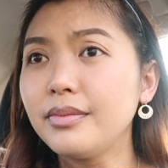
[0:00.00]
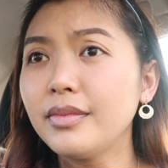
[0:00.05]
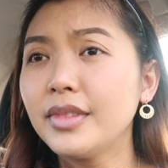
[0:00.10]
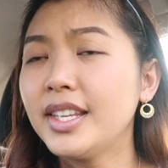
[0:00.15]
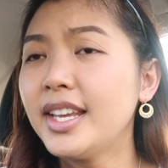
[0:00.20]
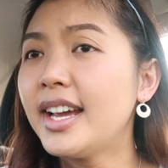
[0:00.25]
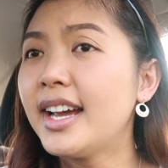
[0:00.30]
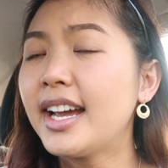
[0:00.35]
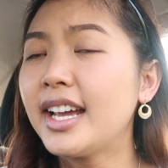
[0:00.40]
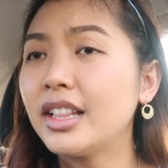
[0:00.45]

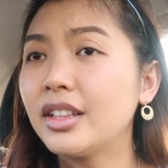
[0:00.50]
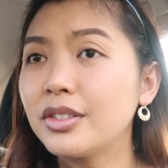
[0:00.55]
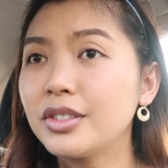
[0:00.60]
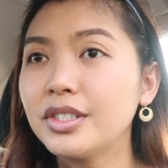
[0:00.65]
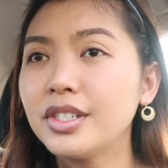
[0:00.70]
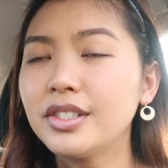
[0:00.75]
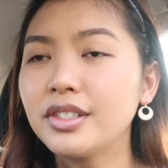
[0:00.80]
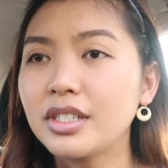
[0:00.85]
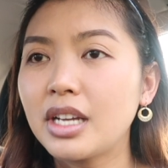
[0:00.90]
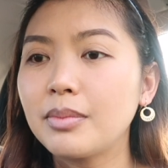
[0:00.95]
yeah, I learned
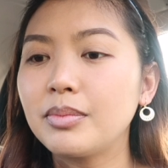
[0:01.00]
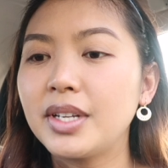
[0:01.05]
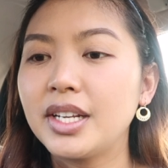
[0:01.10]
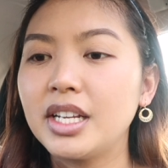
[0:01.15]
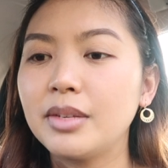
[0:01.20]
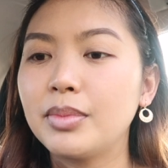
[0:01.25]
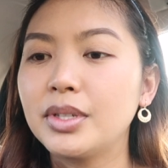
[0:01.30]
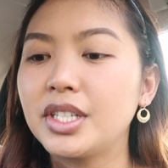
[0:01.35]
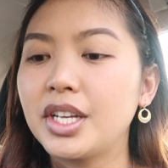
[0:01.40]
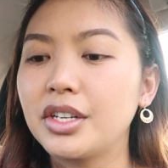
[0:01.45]
to stop
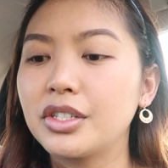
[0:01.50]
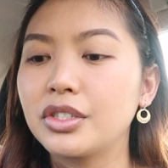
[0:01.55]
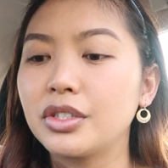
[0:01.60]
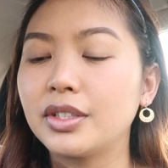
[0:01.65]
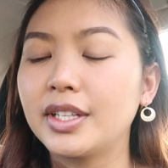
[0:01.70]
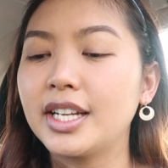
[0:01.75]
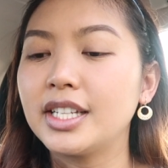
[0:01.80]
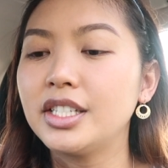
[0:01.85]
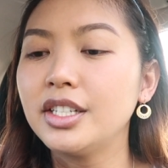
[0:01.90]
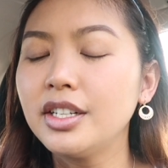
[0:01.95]
dating
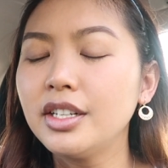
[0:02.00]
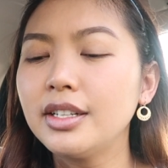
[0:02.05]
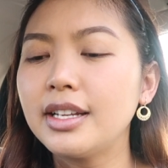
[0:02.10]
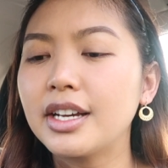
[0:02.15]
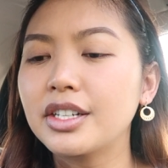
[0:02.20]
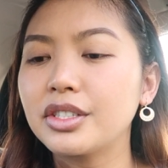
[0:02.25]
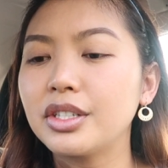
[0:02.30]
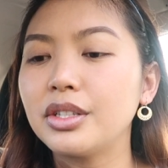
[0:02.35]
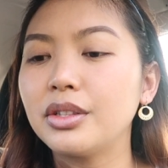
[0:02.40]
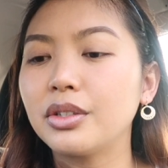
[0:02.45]
potential, and I didn't
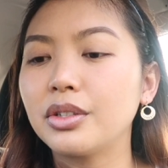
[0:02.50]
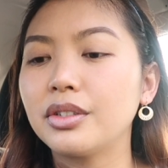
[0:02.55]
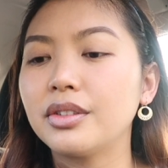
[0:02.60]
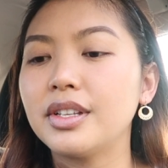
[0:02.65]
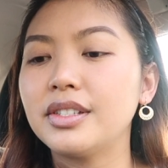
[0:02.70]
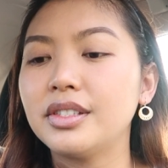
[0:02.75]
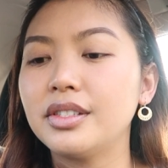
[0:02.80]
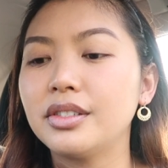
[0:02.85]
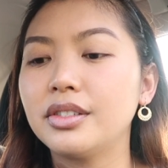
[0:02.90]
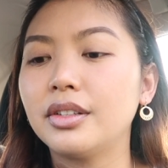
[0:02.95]
actually learn
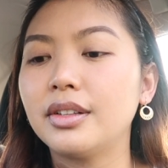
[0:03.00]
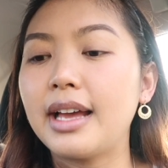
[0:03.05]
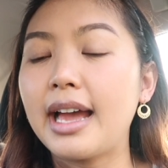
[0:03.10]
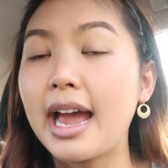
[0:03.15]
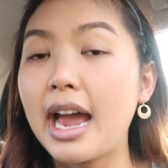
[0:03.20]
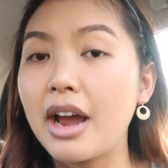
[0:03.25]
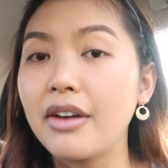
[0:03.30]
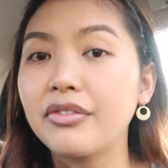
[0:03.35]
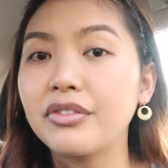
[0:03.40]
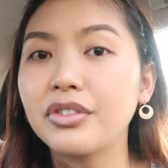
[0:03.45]
this until
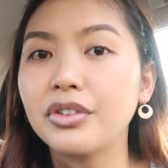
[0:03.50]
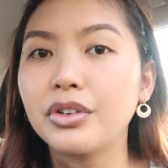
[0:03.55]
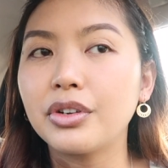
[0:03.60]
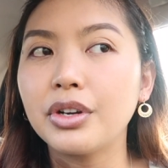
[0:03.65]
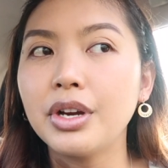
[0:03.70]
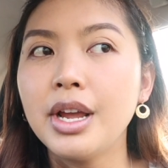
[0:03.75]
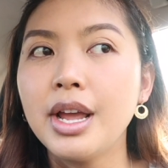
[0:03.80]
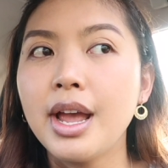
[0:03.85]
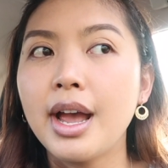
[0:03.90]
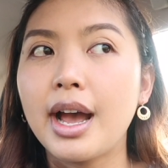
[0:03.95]

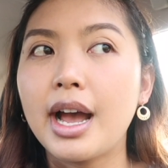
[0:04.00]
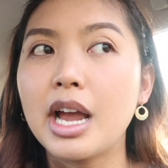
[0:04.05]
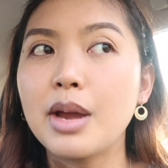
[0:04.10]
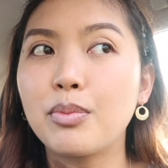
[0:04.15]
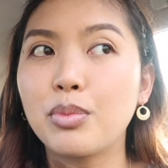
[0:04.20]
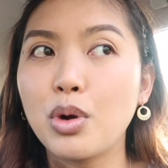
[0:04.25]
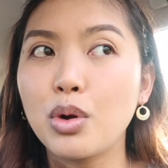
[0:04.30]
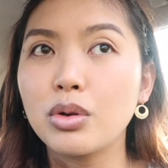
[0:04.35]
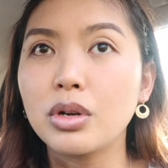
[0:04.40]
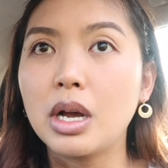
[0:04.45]
after I
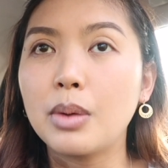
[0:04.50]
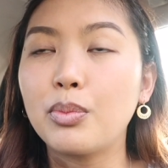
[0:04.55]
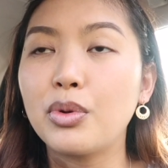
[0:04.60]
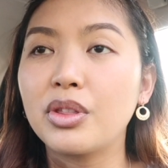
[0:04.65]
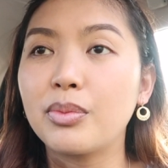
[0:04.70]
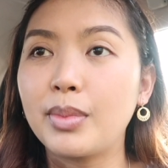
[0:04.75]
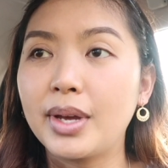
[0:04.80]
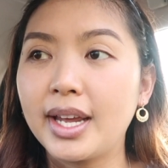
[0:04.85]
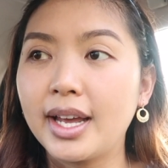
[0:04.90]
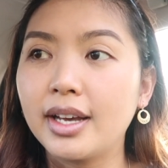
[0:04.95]
broke up
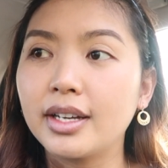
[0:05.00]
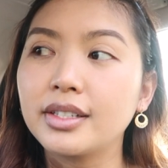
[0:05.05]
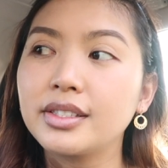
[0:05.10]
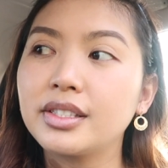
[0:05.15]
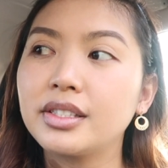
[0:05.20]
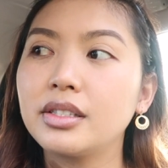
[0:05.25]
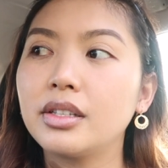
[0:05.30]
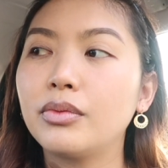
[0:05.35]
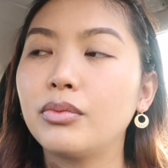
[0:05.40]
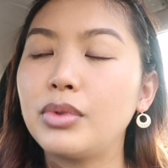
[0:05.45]
with my
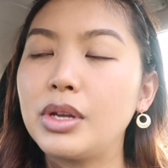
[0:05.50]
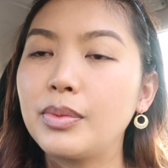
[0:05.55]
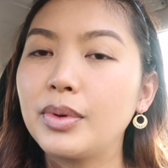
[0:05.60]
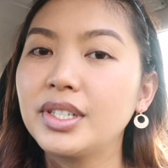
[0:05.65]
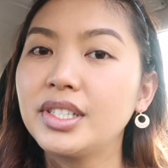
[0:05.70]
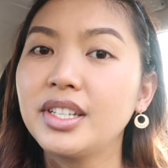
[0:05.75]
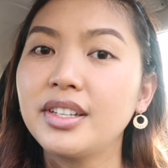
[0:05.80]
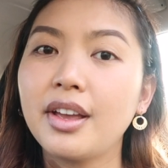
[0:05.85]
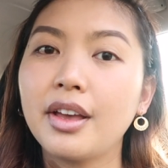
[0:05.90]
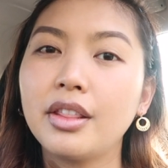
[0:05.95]
ex. We were
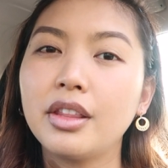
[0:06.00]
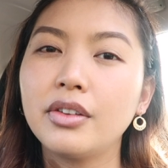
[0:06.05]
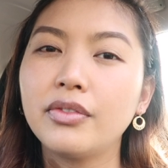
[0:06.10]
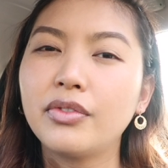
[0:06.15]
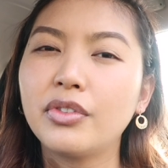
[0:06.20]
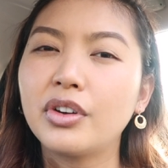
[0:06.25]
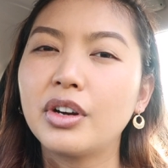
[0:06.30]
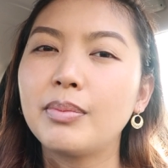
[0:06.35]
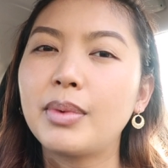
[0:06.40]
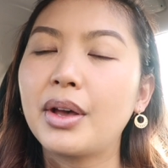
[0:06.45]
together
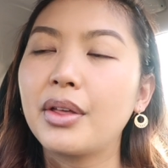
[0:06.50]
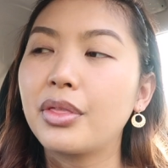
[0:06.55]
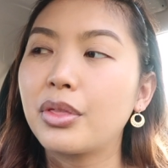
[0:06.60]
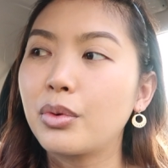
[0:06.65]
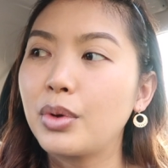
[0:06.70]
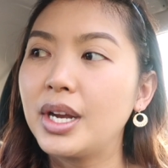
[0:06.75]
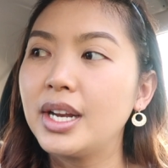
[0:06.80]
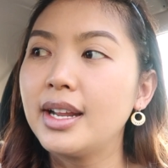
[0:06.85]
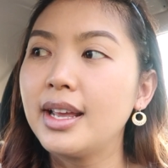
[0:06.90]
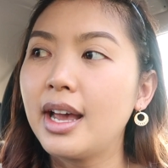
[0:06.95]
for about
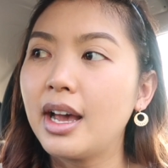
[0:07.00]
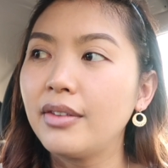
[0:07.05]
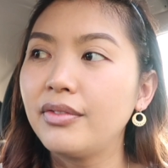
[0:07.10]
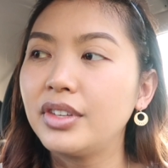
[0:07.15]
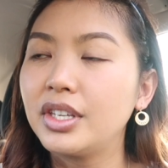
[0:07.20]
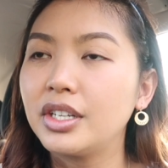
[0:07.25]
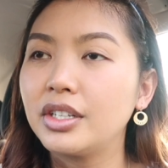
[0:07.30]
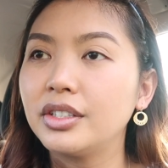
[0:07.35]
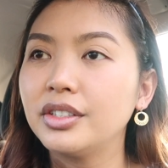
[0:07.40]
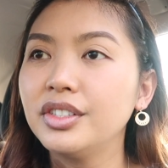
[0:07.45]
3.5
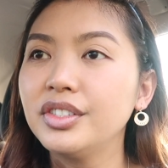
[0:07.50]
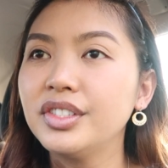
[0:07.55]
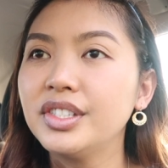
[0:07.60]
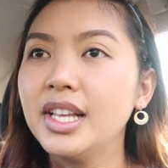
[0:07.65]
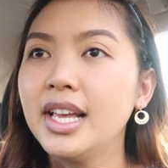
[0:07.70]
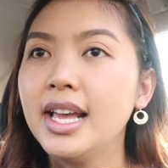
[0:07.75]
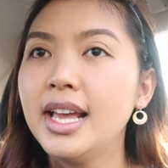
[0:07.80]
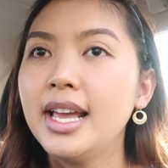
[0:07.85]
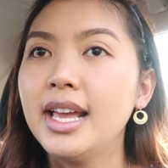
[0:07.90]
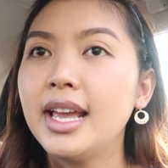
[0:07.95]
years,
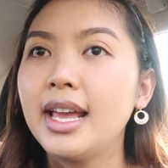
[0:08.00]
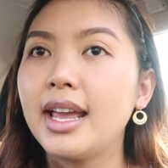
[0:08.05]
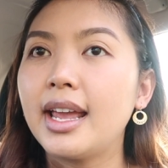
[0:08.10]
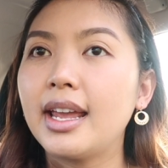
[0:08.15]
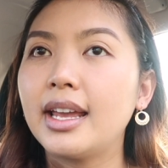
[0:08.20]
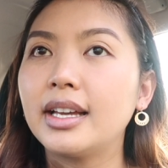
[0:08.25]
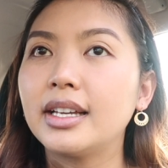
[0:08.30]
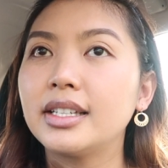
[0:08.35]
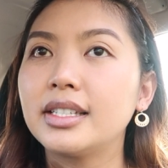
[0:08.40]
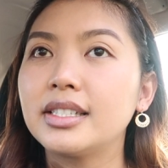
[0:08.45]

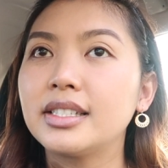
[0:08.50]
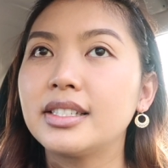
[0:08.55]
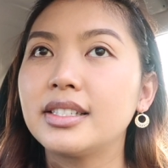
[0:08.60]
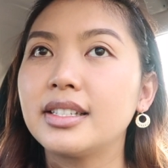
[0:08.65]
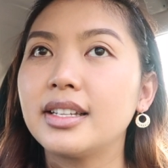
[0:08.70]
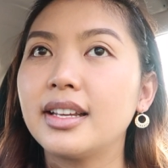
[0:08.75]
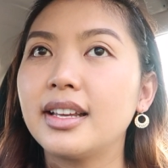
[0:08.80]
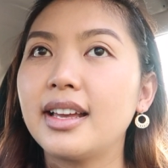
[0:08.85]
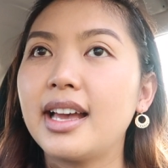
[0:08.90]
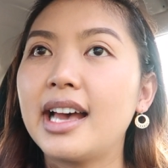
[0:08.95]
and
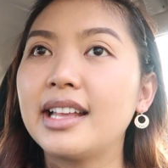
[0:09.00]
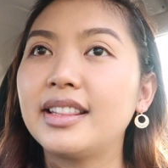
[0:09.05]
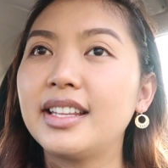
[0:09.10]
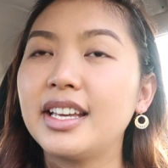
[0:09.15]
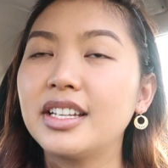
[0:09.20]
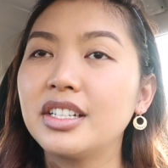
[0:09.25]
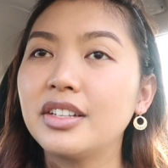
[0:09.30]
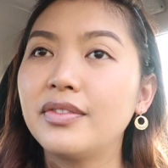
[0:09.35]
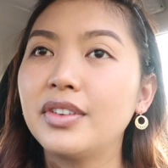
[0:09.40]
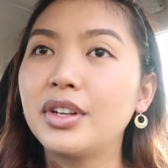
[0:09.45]
at the
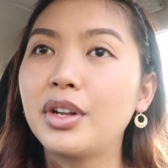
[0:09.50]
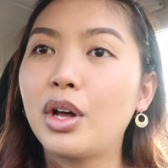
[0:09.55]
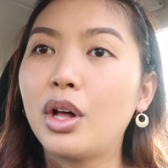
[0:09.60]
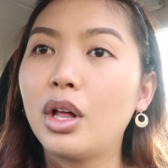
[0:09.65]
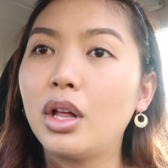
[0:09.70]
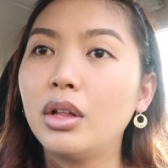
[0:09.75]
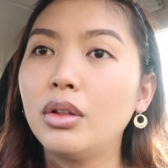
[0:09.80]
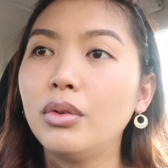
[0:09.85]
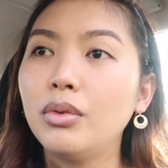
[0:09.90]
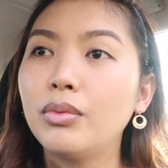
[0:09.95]
end of it
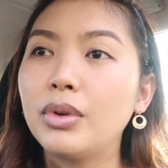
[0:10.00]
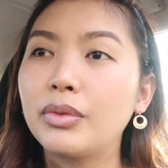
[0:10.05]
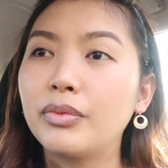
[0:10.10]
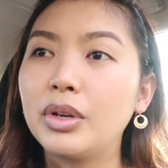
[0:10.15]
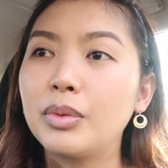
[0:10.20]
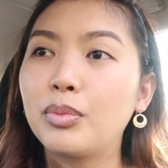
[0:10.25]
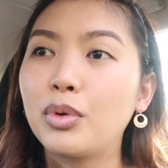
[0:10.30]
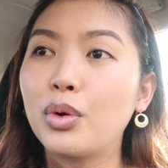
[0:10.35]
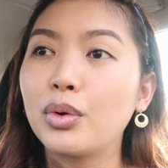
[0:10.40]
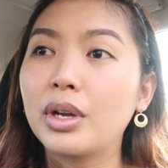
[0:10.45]
all, when
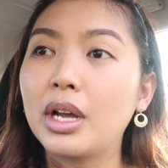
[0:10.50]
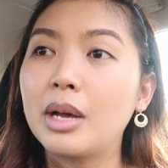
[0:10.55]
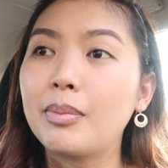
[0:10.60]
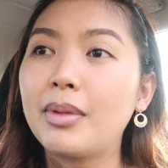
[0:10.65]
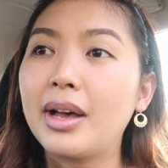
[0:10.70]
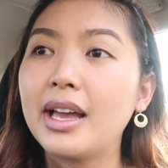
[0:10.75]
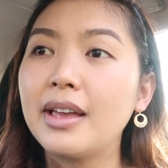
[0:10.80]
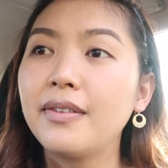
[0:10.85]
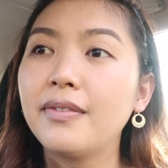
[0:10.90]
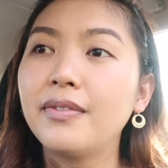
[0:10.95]
we broke up,
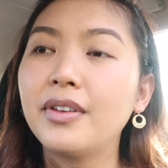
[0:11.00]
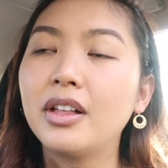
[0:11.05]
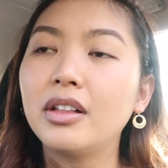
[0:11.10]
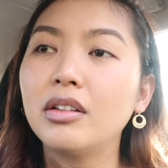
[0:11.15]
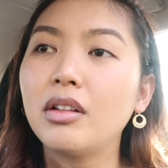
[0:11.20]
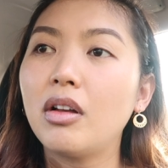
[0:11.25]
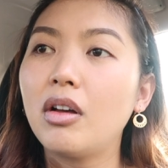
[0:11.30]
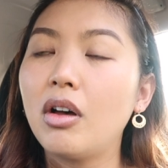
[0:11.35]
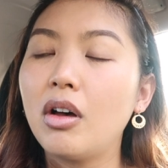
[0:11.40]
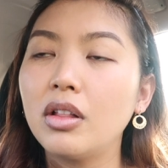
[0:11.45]
I
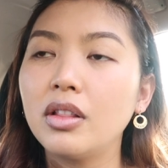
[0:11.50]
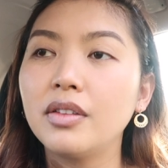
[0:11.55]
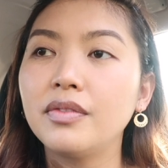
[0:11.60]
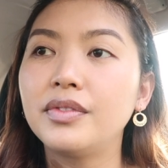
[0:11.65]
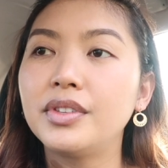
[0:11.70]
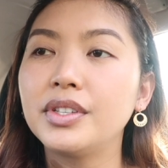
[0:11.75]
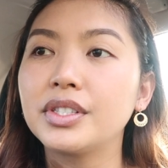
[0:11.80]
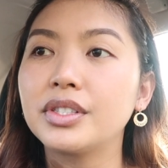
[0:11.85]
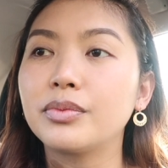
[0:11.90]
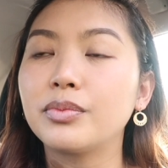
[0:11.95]
felt all
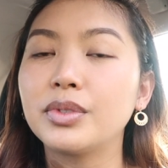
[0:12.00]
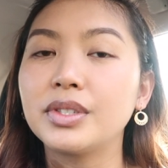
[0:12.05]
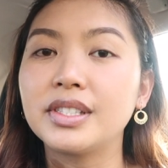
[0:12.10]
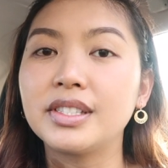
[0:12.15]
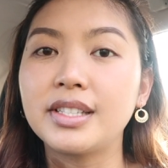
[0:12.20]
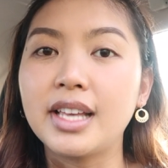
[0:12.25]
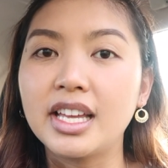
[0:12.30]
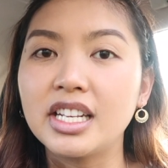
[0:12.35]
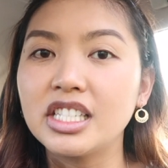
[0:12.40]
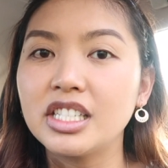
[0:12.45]
of this
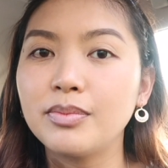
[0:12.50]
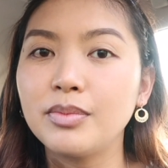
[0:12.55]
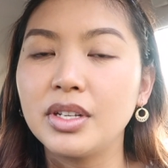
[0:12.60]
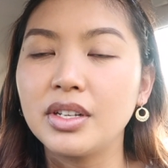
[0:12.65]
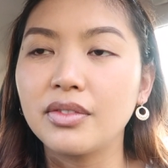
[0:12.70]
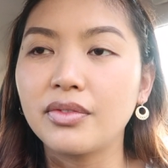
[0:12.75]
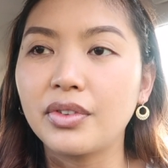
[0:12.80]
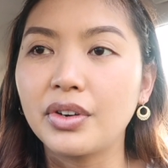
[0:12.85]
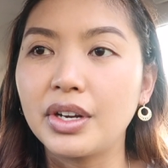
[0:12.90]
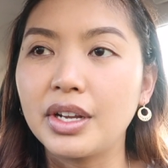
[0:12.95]

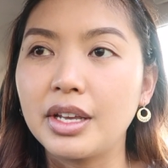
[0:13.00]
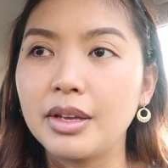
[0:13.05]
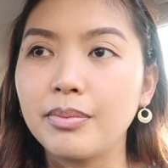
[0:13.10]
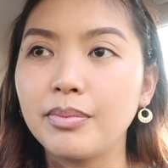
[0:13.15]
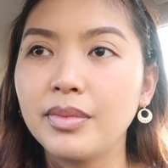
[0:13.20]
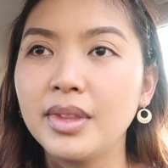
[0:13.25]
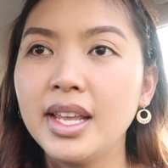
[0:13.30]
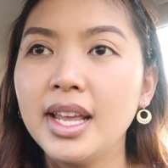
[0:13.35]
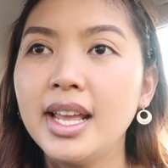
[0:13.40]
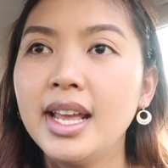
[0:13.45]
resentment for him.